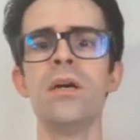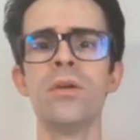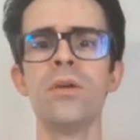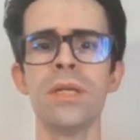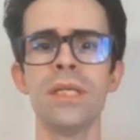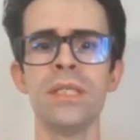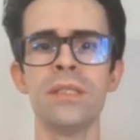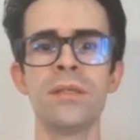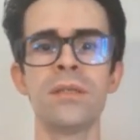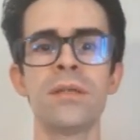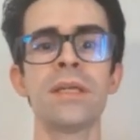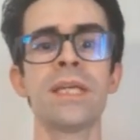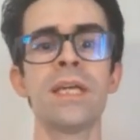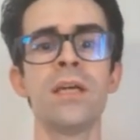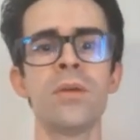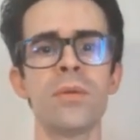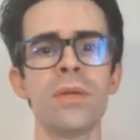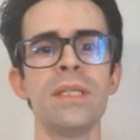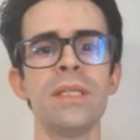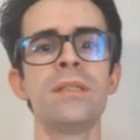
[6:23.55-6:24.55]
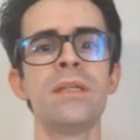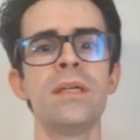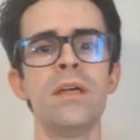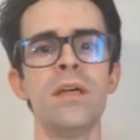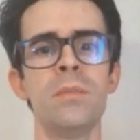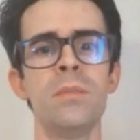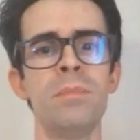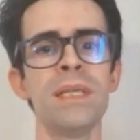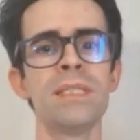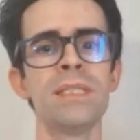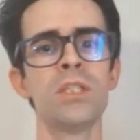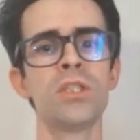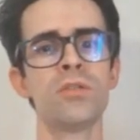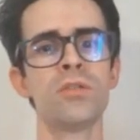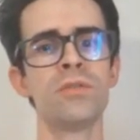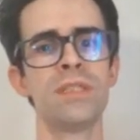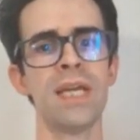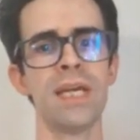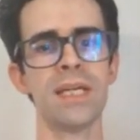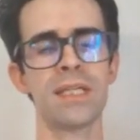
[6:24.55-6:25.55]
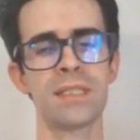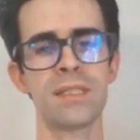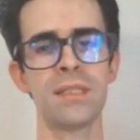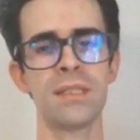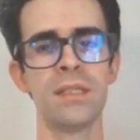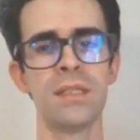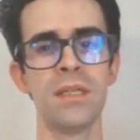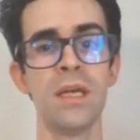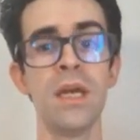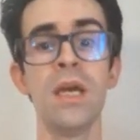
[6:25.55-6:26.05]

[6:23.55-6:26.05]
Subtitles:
a reader can read a passage of text,